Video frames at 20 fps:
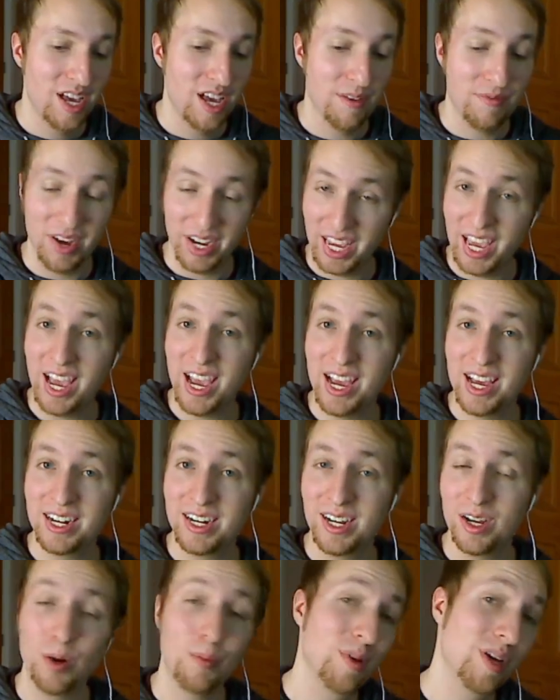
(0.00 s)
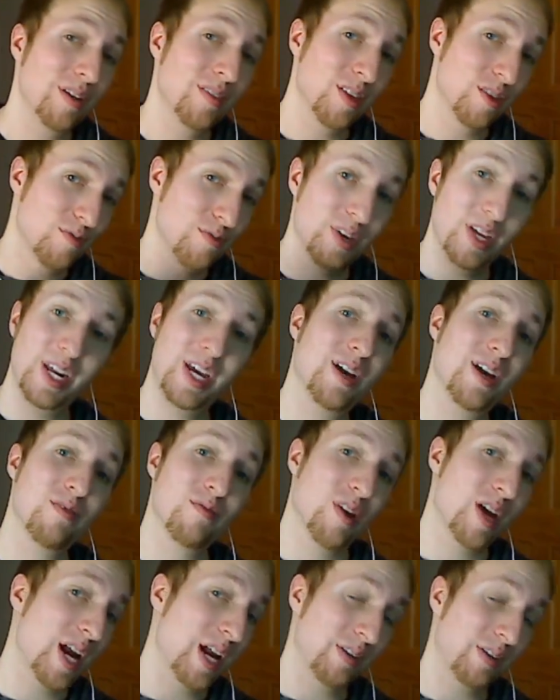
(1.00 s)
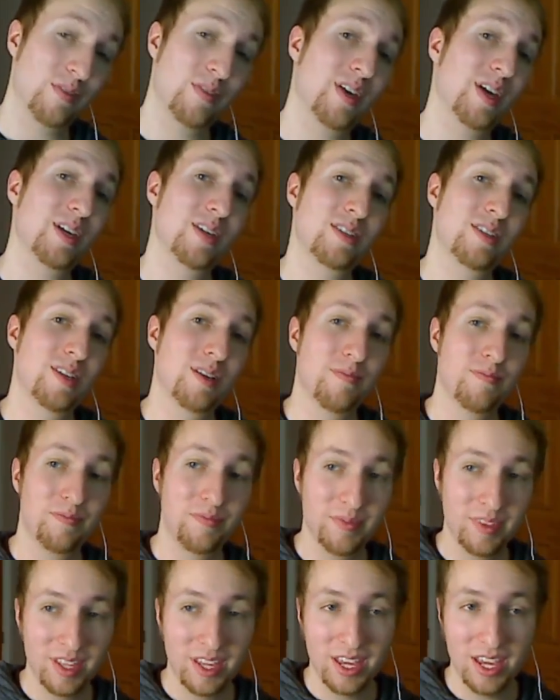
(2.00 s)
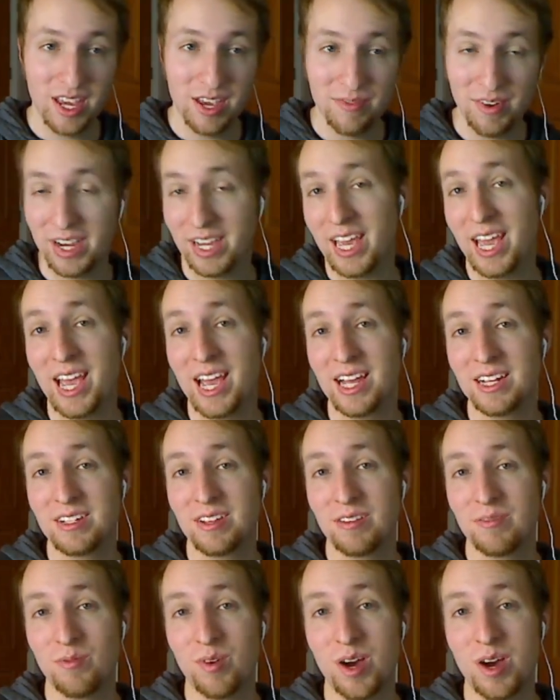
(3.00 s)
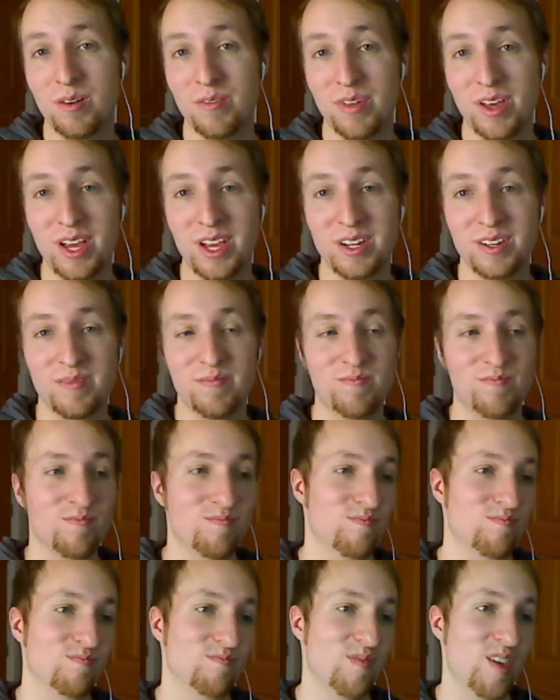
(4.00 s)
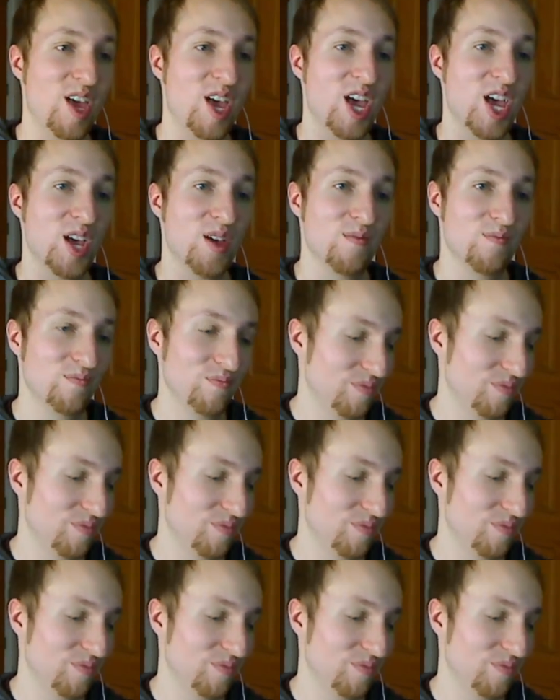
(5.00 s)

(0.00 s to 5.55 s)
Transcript: If I can, it'll be in this video right after this. If I can't, well then, nah.